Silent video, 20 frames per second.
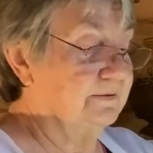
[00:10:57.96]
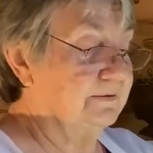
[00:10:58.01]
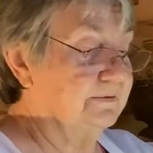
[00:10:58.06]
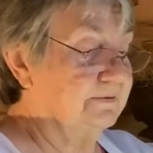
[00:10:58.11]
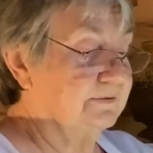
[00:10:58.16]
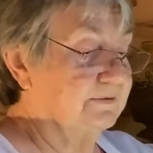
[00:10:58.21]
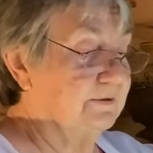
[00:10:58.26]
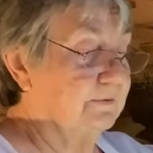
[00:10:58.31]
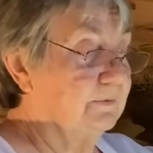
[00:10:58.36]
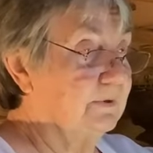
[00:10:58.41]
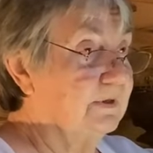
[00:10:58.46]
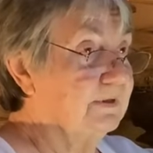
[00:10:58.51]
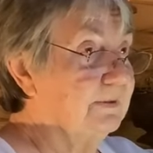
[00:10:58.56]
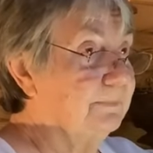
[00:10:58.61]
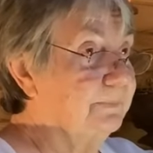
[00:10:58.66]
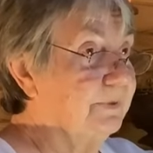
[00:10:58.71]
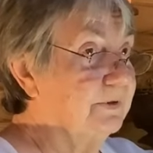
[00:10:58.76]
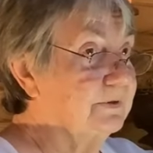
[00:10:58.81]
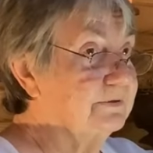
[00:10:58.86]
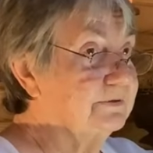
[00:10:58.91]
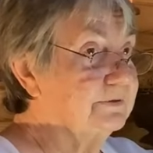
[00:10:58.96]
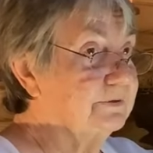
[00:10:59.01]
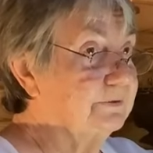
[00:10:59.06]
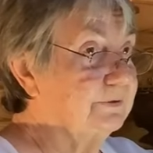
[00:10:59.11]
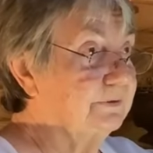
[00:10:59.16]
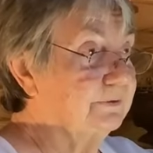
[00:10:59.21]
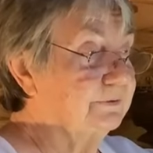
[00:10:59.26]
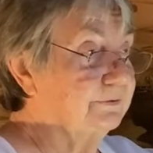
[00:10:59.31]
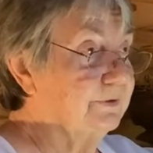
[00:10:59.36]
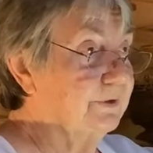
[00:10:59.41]
So, on a
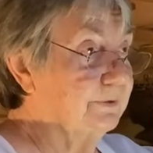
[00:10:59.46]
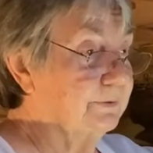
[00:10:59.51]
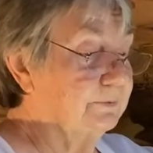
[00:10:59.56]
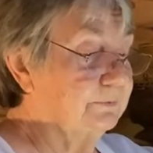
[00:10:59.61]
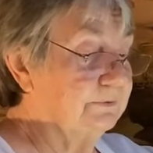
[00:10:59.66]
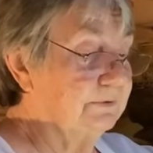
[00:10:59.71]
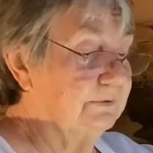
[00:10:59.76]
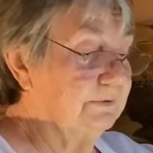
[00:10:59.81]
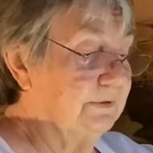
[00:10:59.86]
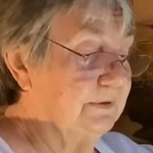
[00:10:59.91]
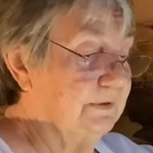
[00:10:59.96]
personal note,